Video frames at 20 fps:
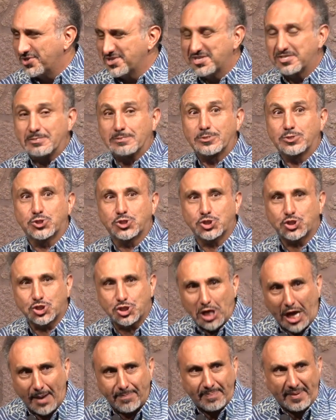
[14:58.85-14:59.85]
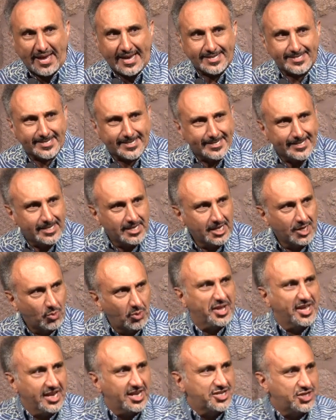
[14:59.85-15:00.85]
He's going, Stop it.
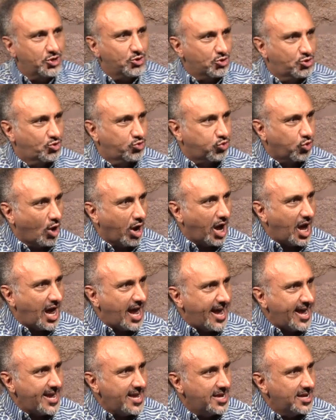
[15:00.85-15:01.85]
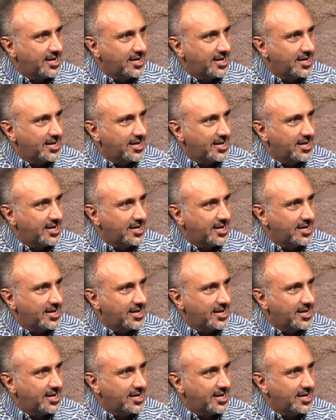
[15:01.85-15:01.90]
What are you going to do? Cry?